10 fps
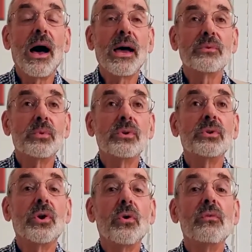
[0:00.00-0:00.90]
wide
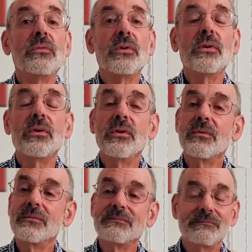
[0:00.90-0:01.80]
world
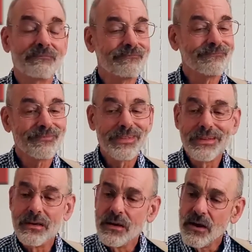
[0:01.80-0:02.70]

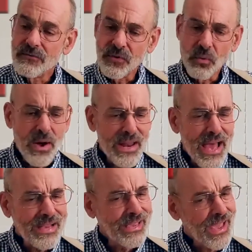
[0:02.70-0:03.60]
over for what
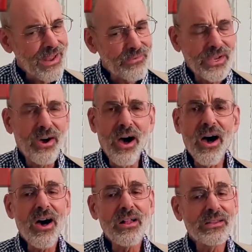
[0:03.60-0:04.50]
I can't
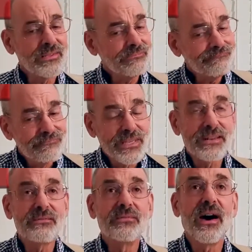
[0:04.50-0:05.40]
recall and
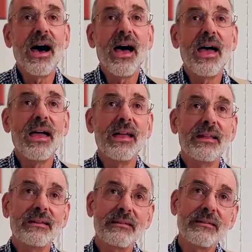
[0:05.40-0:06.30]
didn't
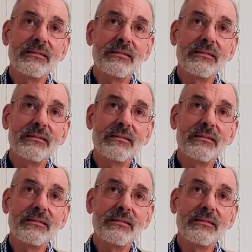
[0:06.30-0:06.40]
find.